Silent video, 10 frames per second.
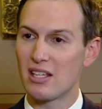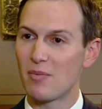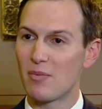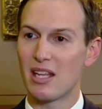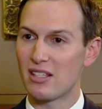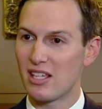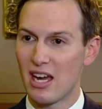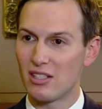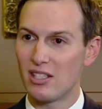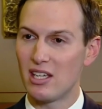something that's
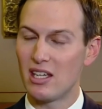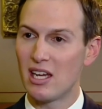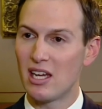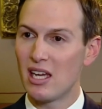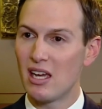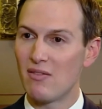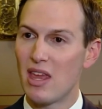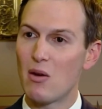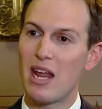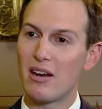guaranteed. If
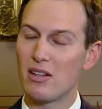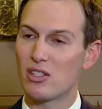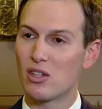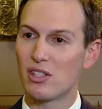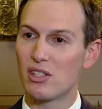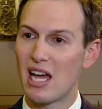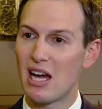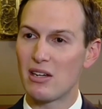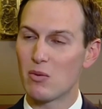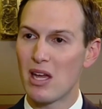they went out and insulted
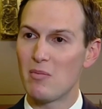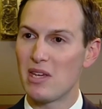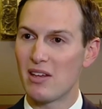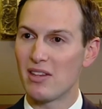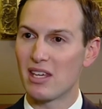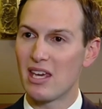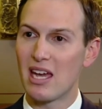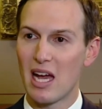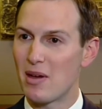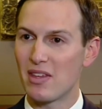Saudi Arabia and the
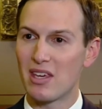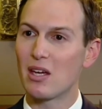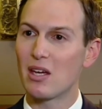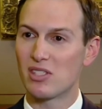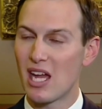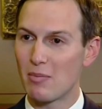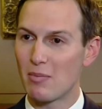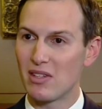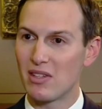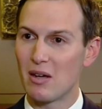king, I bet the king would stop
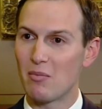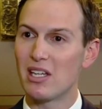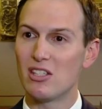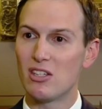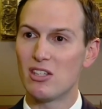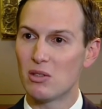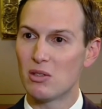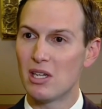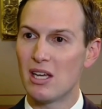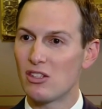giving them money too.
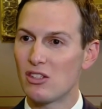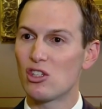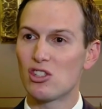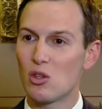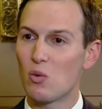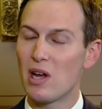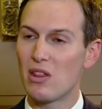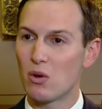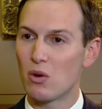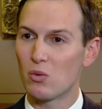That's just the way
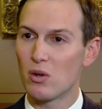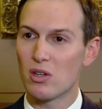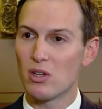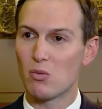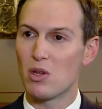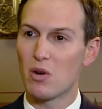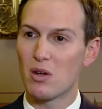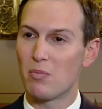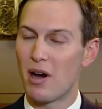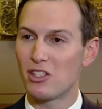the world works. So we
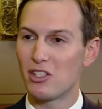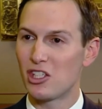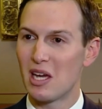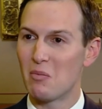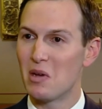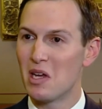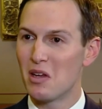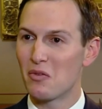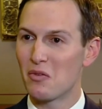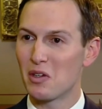weren't punishing them
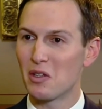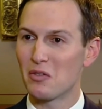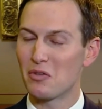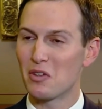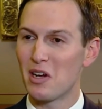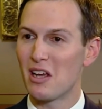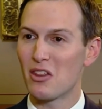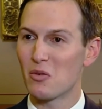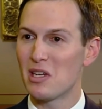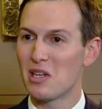for any
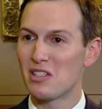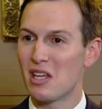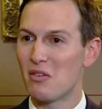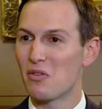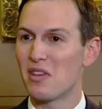other reason than for